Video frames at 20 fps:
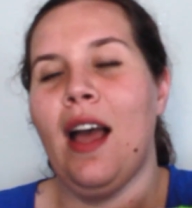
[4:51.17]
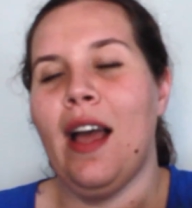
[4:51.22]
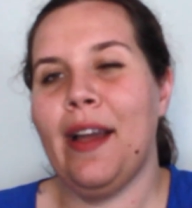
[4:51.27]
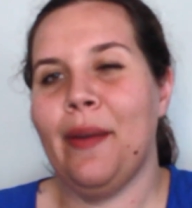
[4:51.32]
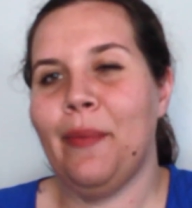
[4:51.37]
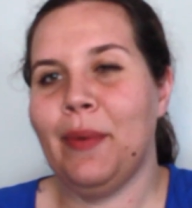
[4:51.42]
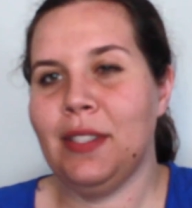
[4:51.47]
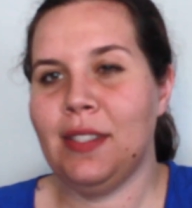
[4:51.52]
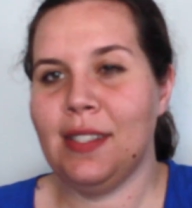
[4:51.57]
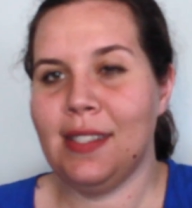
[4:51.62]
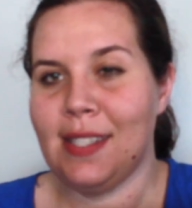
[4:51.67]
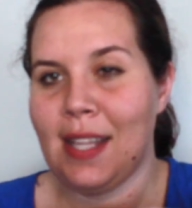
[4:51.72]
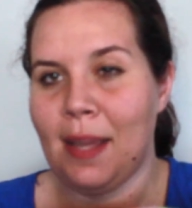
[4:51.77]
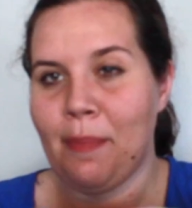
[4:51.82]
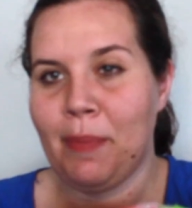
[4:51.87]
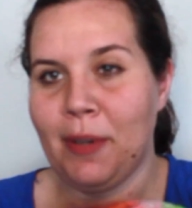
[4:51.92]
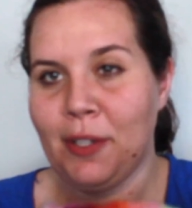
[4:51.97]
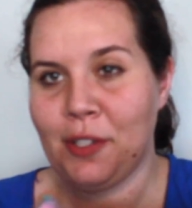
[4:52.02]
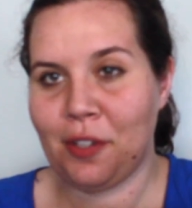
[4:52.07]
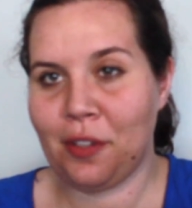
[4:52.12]
I want to
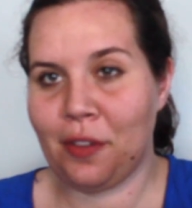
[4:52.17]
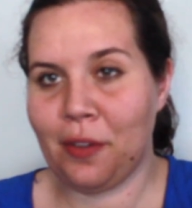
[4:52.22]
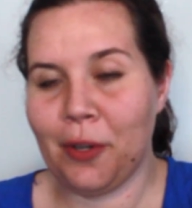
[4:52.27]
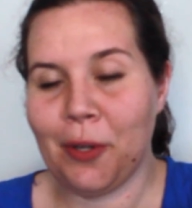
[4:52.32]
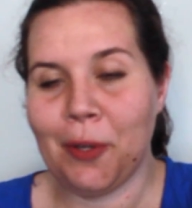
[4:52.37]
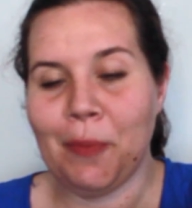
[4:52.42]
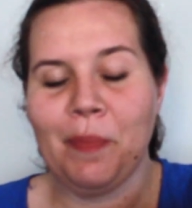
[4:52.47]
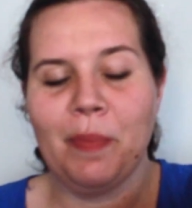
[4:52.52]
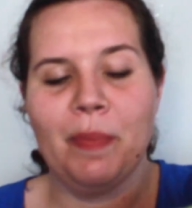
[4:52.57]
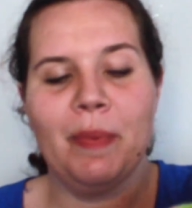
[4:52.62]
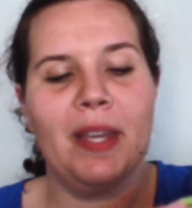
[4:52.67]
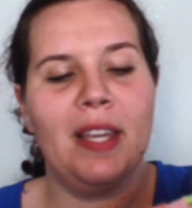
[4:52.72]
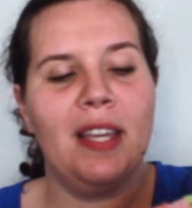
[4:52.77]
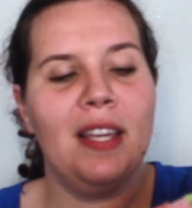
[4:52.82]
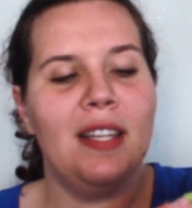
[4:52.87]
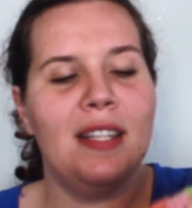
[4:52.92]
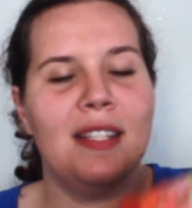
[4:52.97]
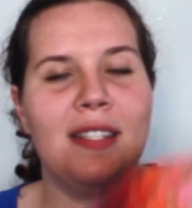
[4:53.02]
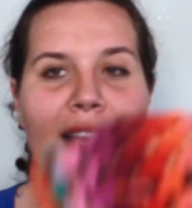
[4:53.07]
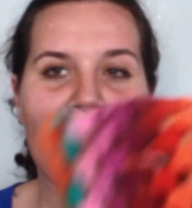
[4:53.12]
say push through
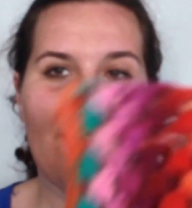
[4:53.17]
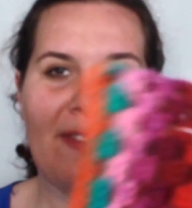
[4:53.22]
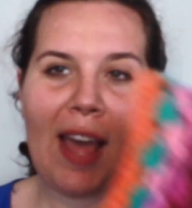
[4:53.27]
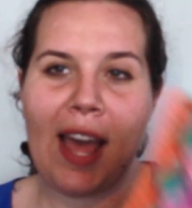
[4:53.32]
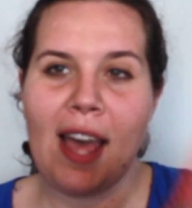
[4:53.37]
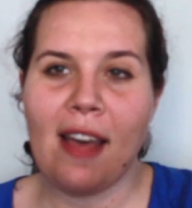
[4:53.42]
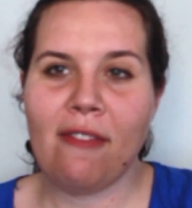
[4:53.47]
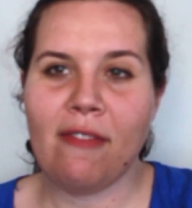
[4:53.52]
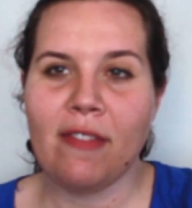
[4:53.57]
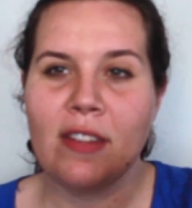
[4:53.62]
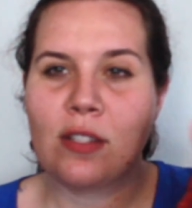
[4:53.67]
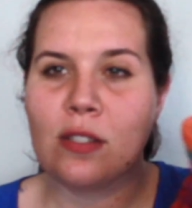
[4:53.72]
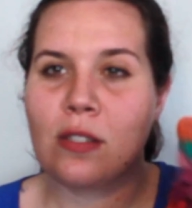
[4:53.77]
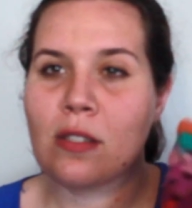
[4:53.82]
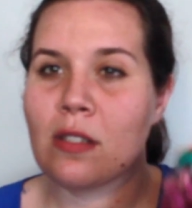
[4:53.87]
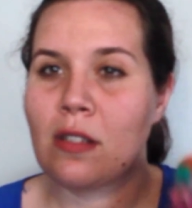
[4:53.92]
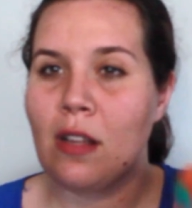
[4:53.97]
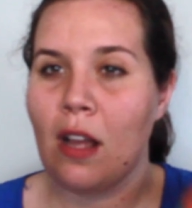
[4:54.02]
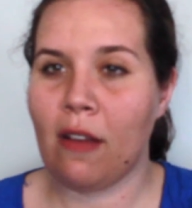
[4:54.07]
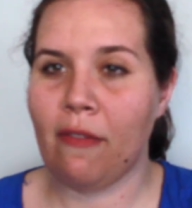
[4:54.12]
because I have a
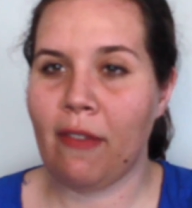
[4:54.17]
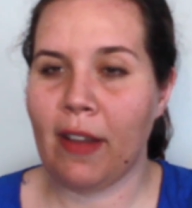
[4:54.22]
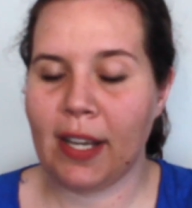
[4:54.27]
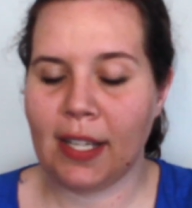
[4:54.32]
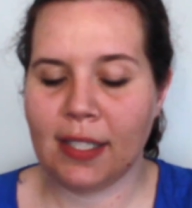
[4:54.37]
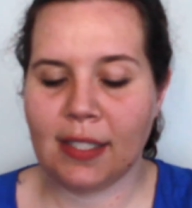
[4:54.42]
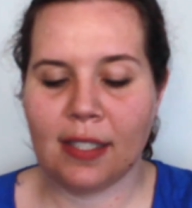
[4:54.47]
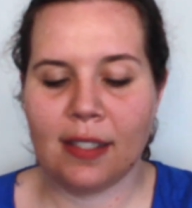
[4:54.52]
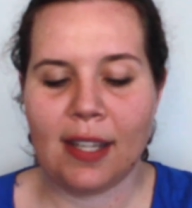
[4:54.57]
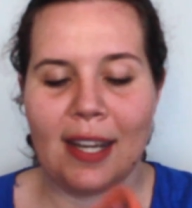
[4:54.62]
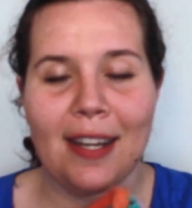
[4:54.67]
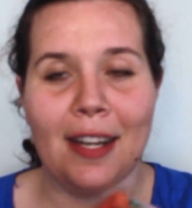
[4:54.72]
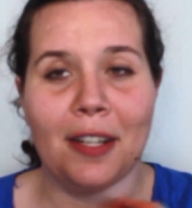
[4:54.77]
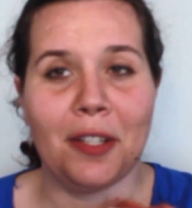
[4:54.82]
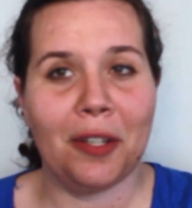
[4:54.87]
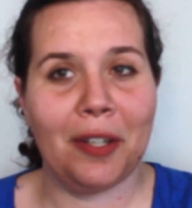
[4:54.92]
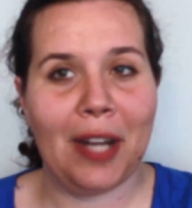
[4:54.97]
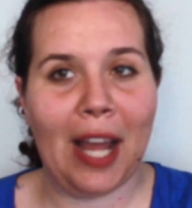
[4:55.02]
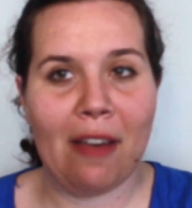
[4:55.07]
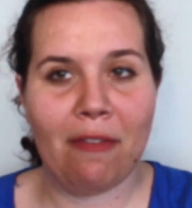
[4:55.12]
scarf I knitted and I
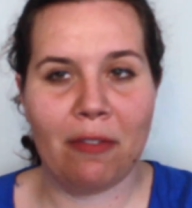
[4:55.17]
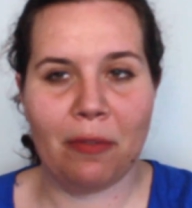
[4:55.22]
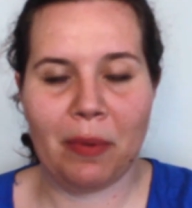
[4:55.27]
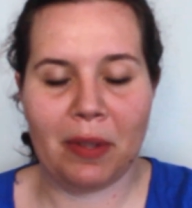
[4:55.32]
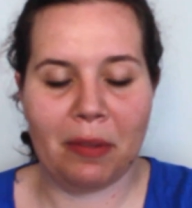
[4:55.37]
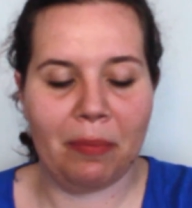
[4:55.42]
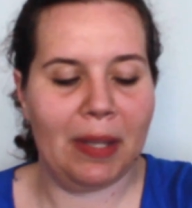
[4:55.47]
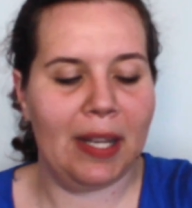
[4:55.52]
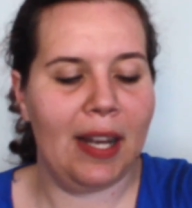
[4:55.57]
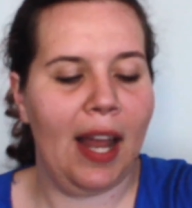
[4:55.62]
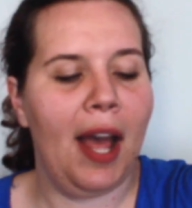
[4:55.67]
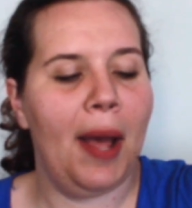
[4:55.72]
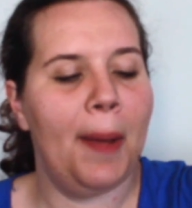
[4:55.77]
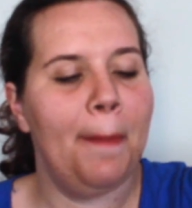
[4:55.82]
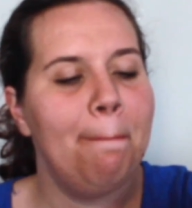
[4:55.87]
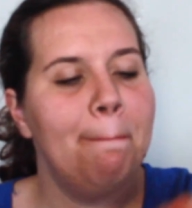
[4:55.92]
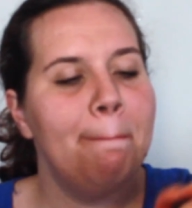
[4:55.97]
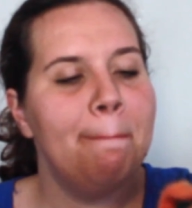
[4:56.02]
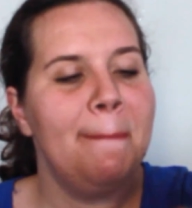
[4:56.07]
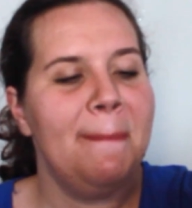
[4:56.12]
don't have it with me
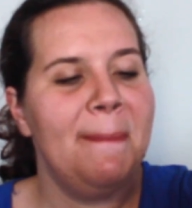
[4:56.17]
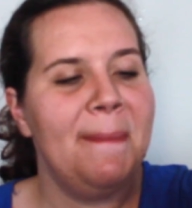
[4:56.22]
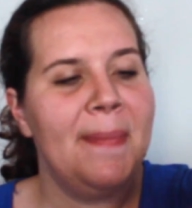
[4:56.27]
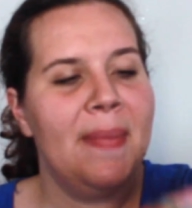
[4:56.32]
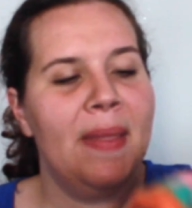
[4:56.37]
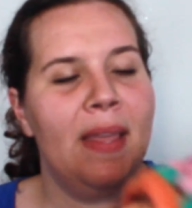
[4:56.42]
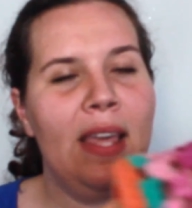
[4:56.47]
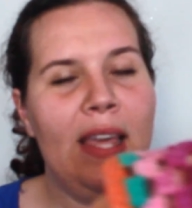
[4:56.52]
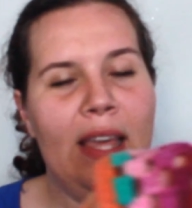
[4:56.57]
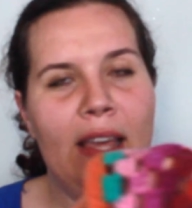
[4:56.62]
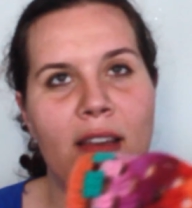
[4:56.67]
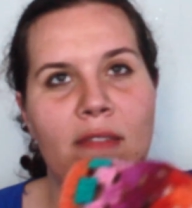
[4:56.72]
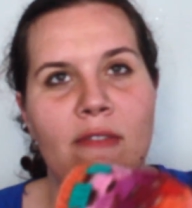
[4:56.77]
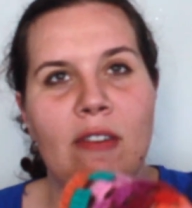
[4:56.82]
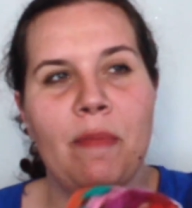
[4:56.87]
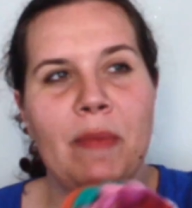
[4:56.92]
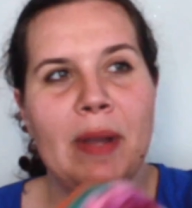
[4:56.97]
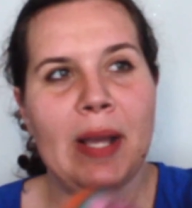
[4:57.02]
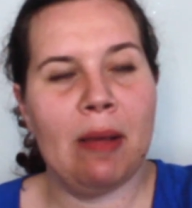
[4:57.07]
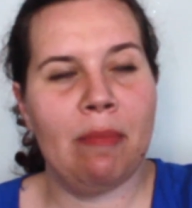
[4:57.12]
now
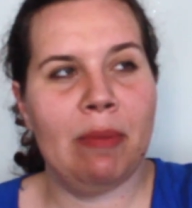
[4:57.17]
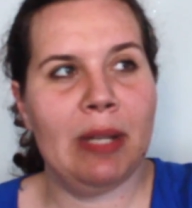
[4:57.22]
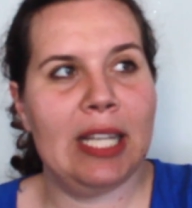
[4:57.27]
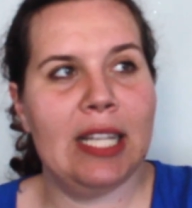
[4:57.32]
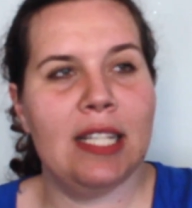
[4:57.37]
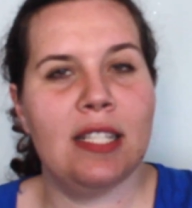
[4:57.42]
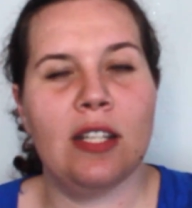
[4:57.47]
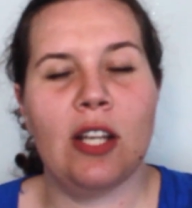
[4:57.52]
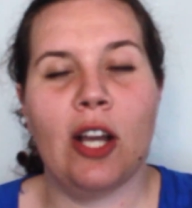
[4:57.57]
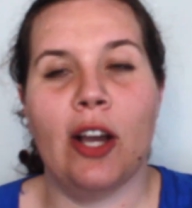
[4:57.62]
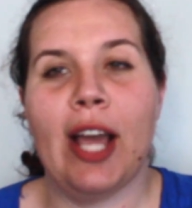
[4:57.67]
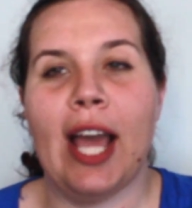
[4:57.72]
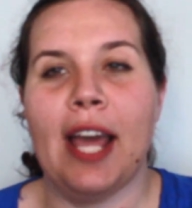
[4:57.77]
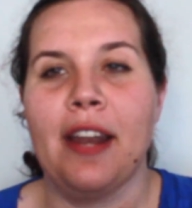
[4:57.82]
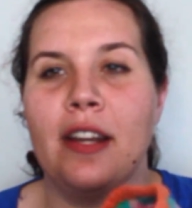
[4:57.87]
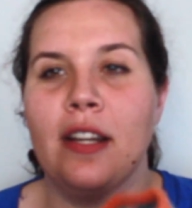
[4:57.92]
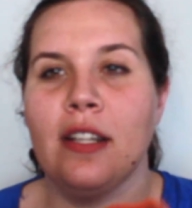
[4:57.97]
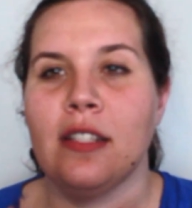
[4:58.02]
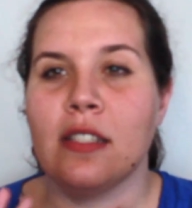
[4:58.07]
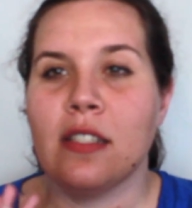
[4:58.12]
from a couple of years ago,
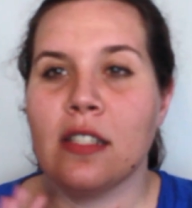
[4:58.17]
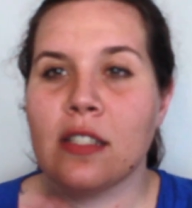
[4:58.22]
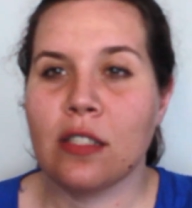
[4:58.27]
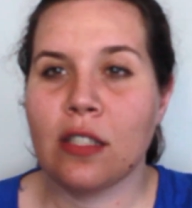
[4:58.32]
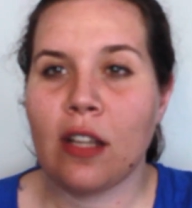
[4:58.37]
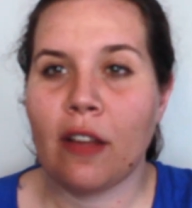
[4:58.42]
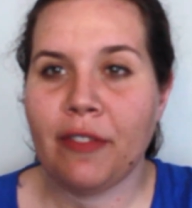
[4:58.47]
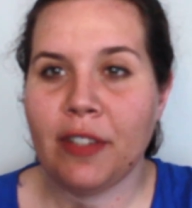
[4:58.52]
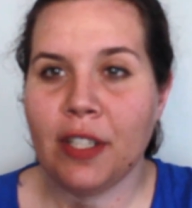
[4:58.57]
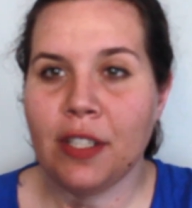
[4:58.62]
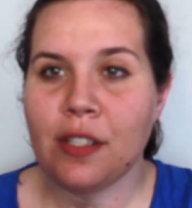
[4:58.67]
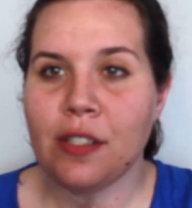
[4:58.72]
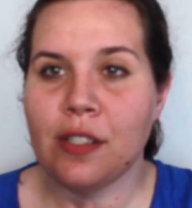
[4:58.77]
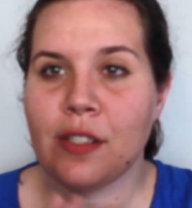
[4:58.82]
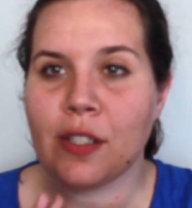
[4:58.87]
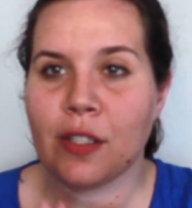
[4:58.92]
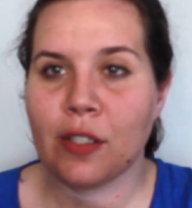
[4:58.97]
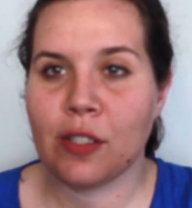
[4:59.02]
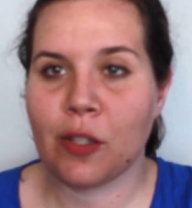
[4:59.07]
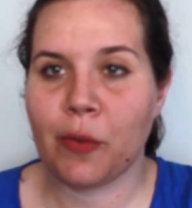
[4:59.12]
and it is the
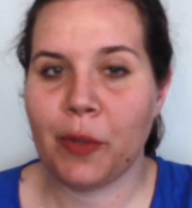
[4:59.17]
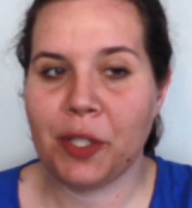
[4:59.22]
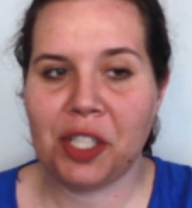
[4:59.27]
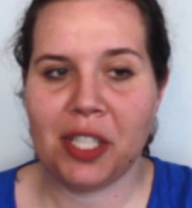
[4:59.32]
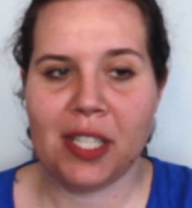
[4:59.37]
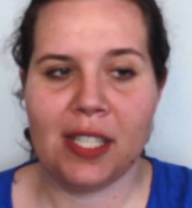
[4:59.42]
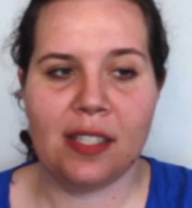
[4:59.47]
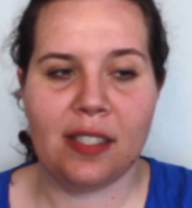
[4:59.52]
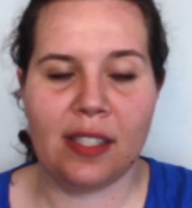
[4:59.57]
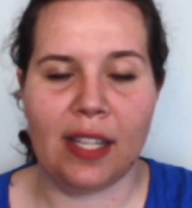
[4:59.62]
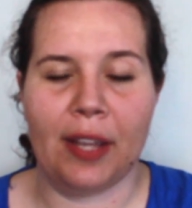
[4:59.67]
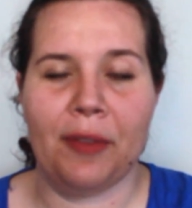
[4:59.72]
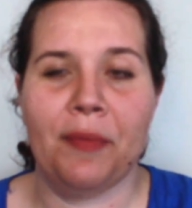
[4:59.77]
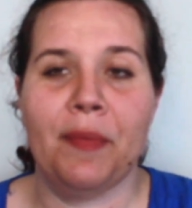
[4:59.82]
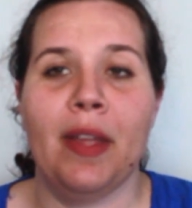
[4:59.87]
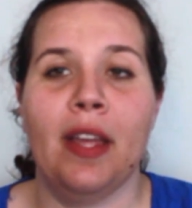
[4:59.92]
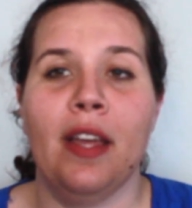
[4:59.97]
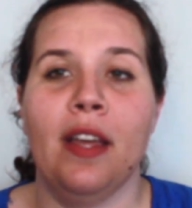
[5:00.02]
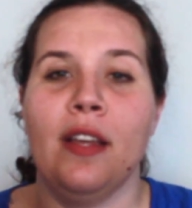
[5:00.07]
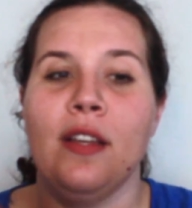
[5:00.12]
softest, squishiest thing.
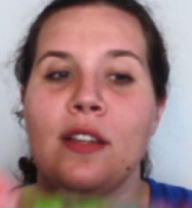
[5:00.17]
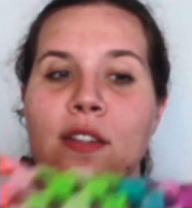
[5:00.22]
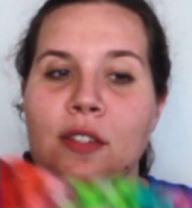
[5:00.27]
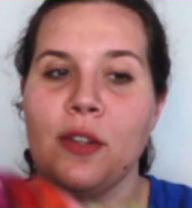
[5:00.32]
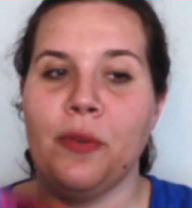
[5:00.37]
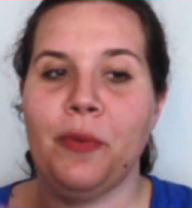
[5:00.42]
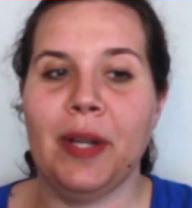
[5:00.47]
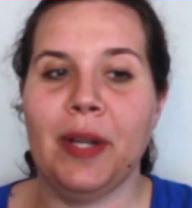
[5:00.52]
So